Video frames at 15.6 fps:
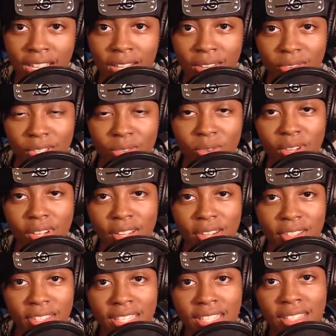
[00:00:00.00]
which will
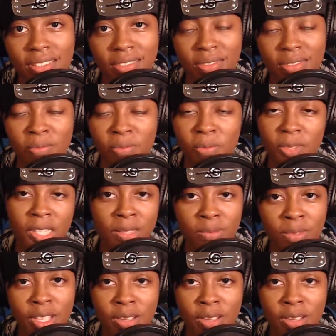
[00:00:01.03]
literally just be